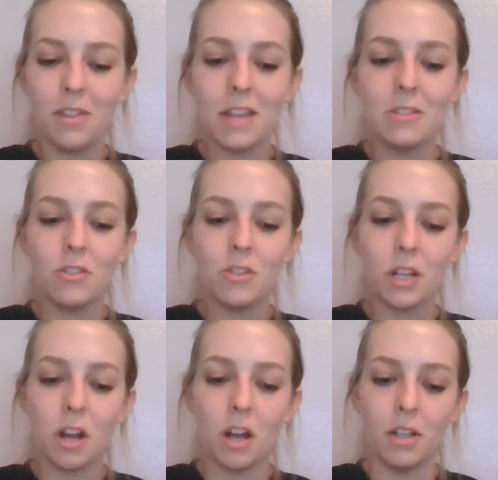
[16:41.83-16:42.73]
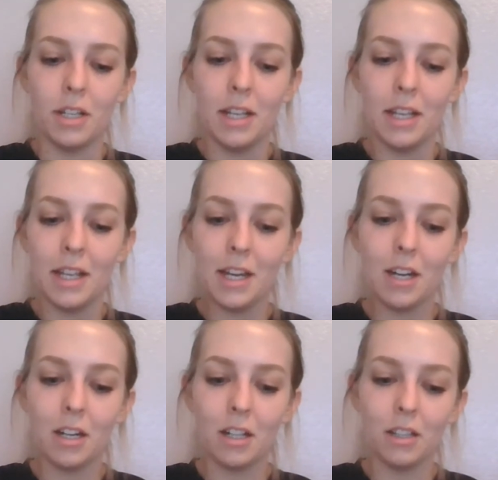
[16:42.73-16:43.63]
Then Judy called,
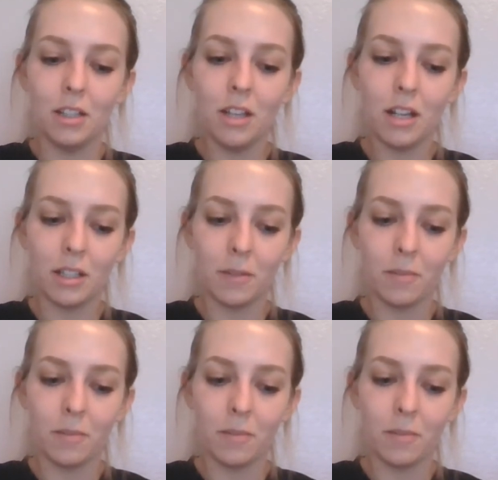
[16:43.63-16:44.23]
here, look.